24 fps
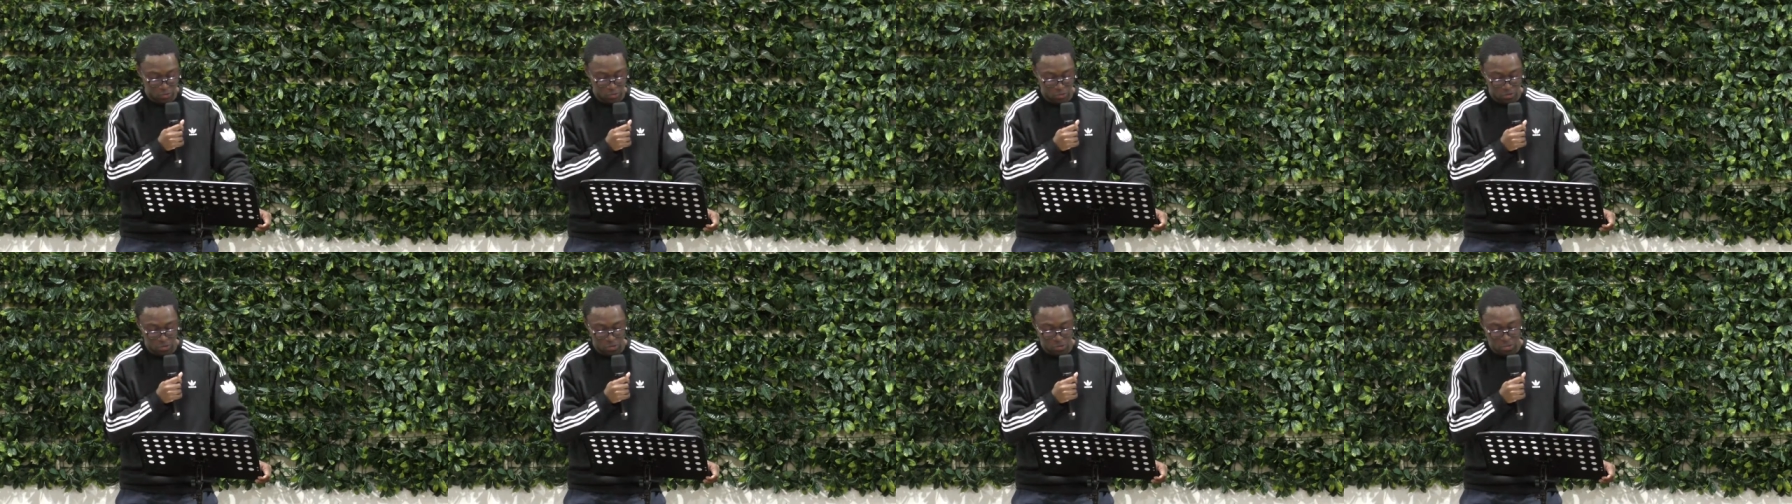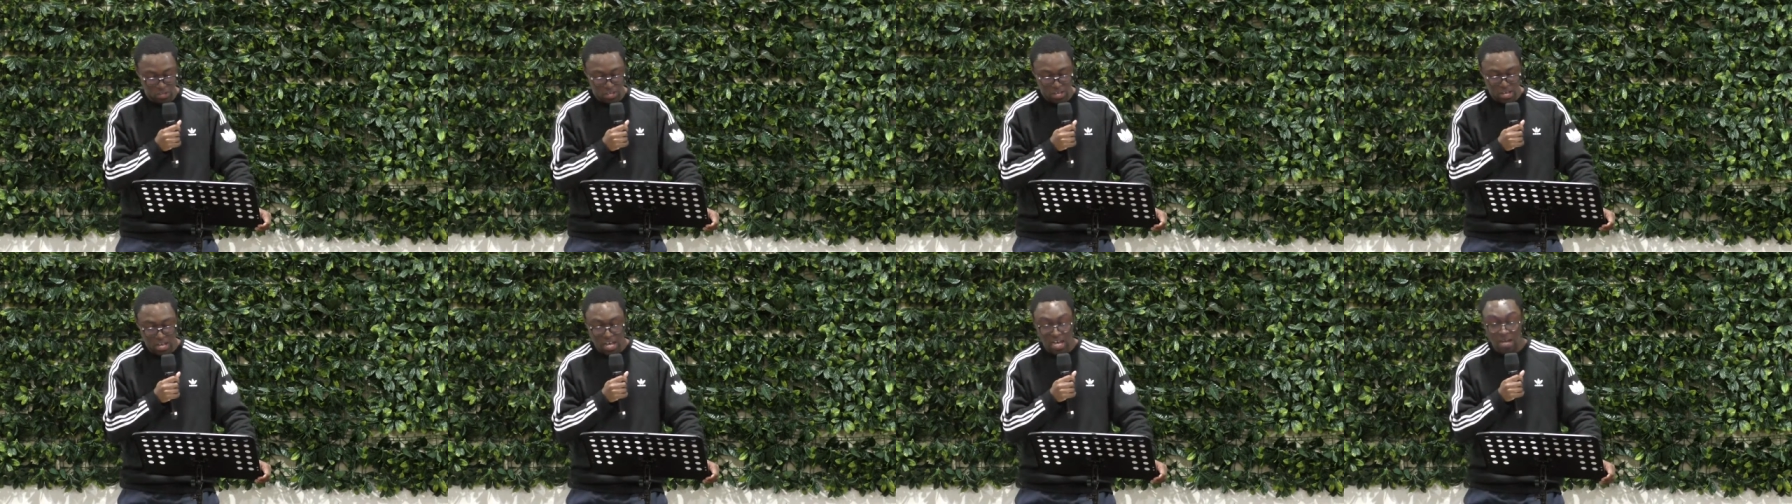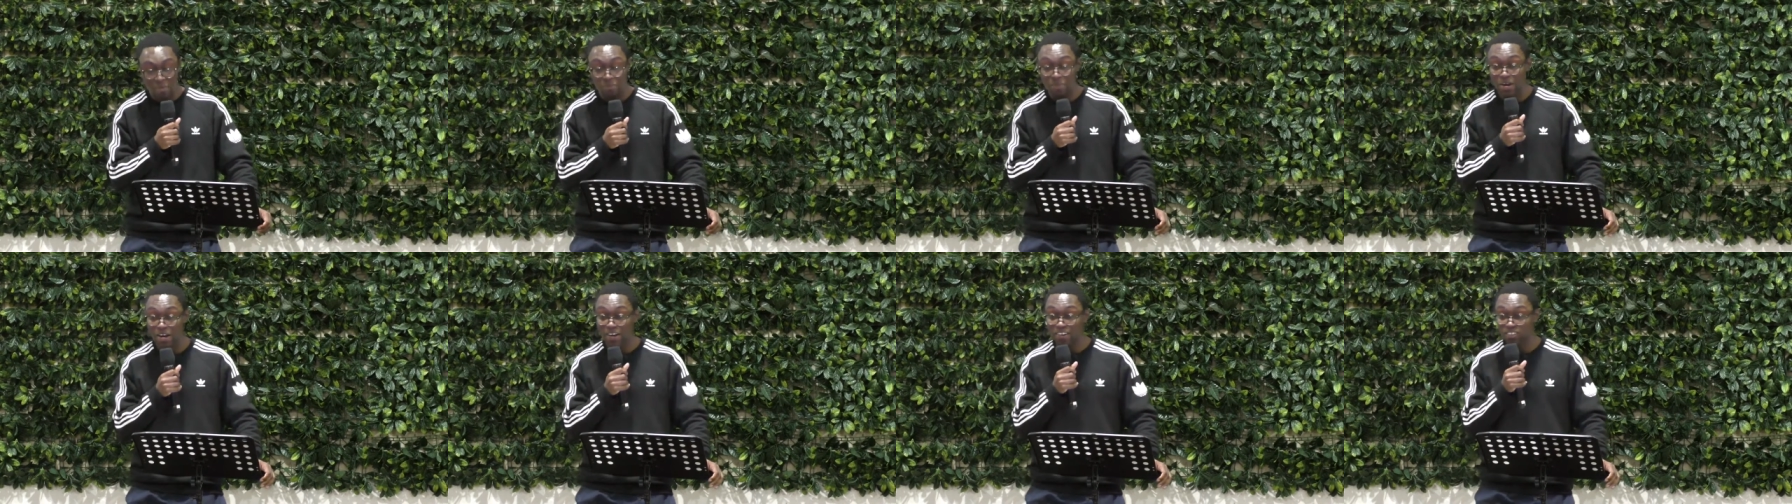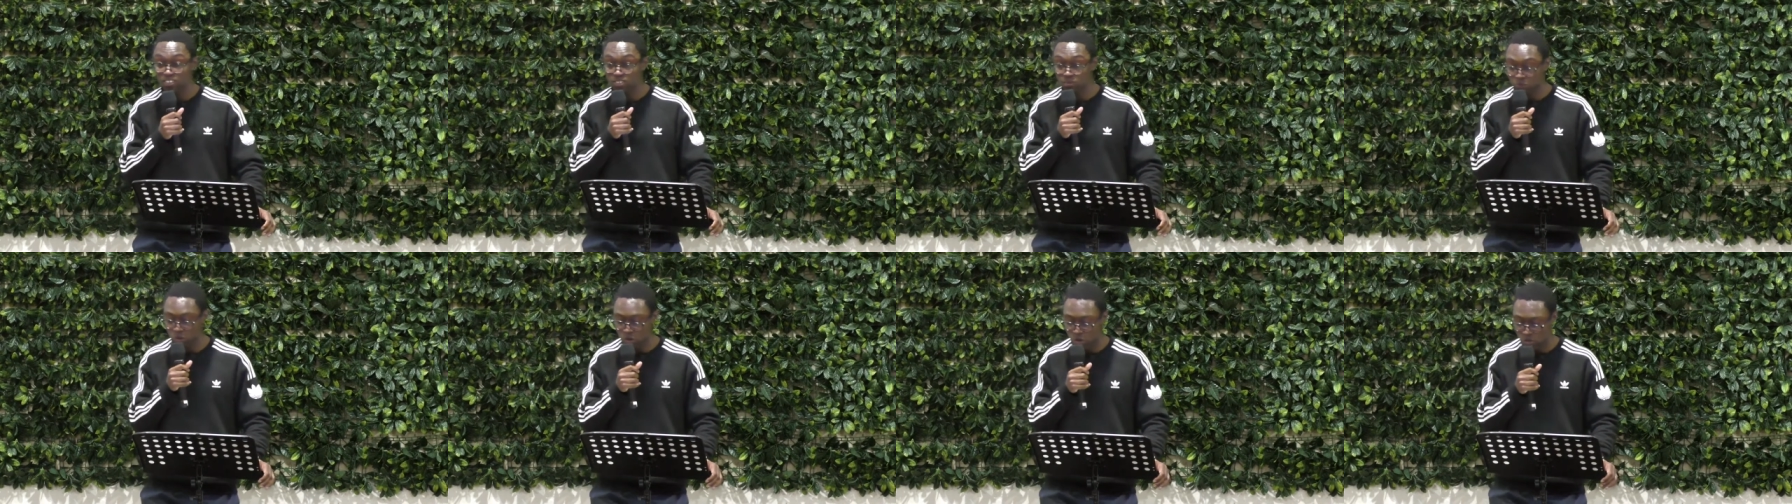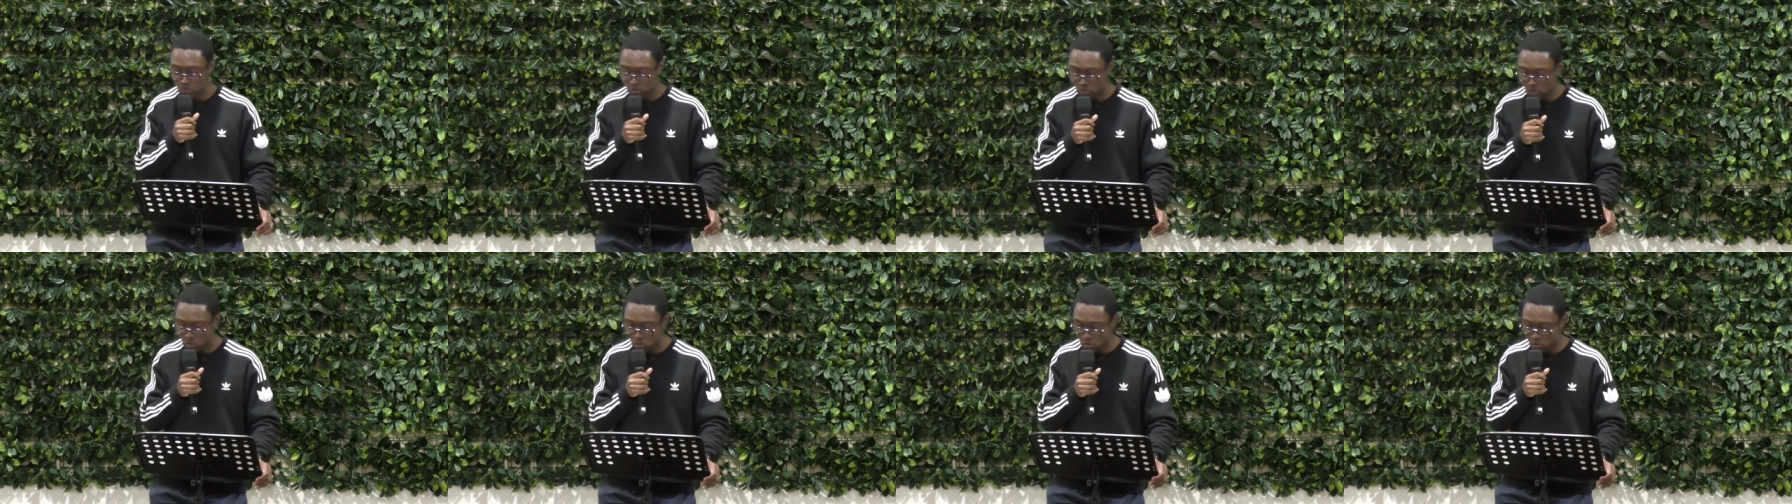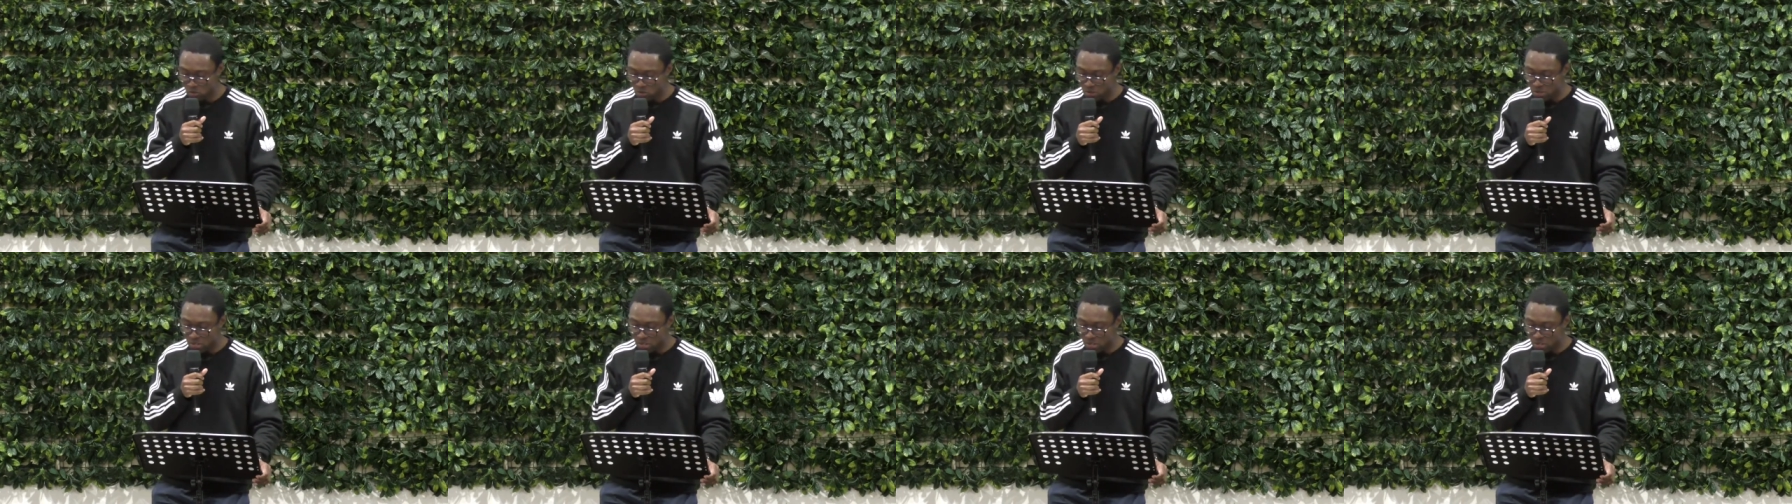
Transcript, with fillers: your uh, parents' approval,